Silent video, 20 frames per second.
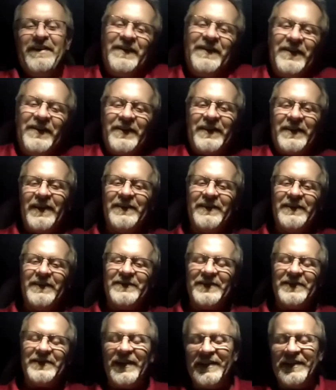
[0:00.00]
Look how
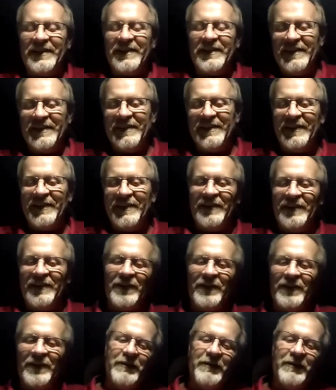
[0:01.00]
excited they
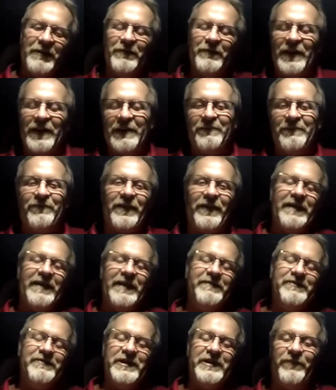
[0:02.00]
are over that
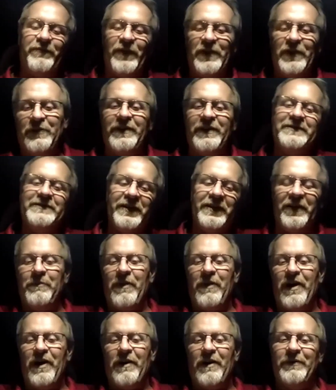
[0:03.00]
5G phone, and it's
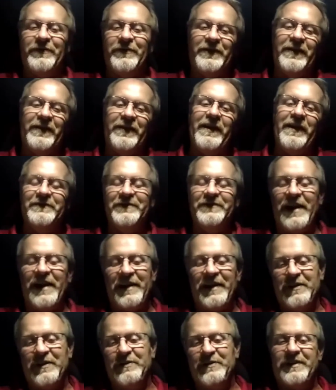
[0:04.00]
going to kill them all with the
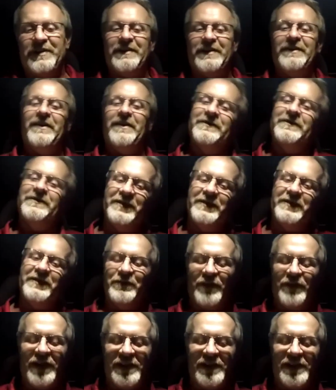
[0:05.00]

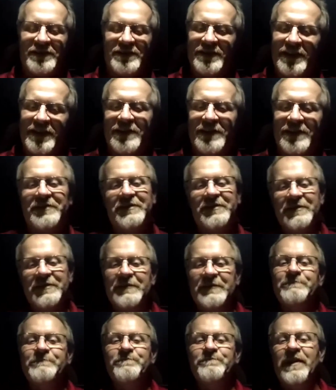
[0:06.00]
nanotechnology. And those
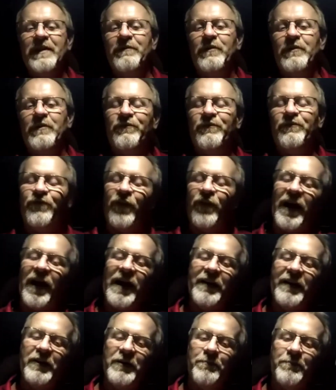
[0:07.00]
vaccines will
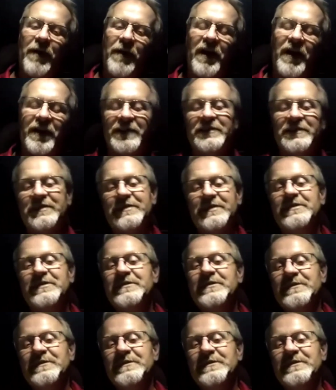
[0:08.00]
fry their bodies.